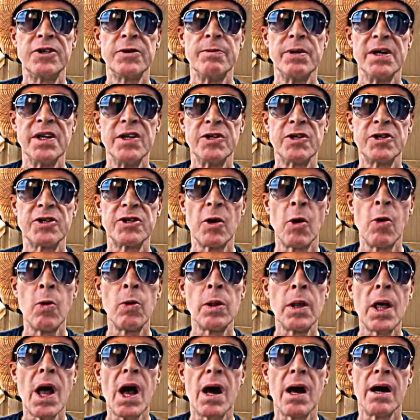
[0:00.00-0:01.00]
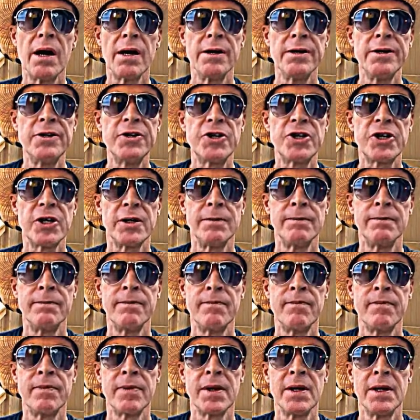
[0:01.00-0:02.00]
to be so large,
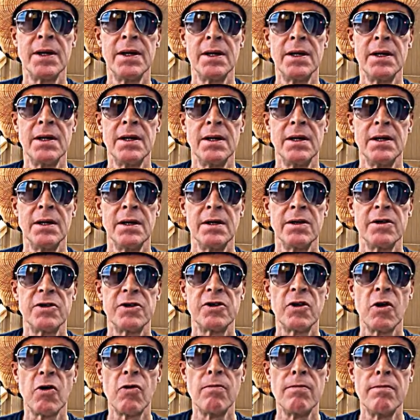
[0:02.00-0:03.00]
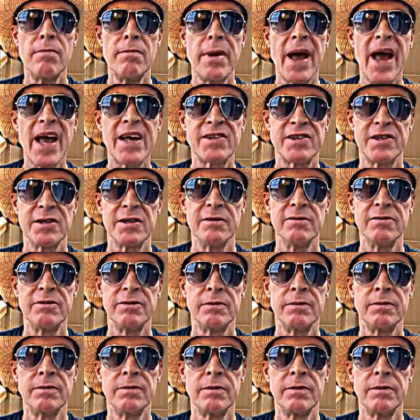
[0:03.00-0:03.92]
so massive,